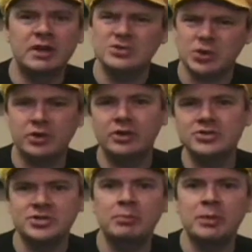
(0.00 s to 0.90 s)
and so there are
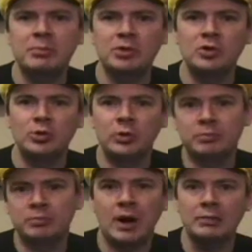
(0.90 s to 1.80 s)
still people who are
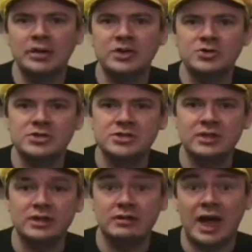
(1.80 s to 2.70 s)
probably
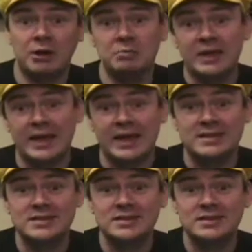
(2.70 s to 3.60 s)
interested in how to play it.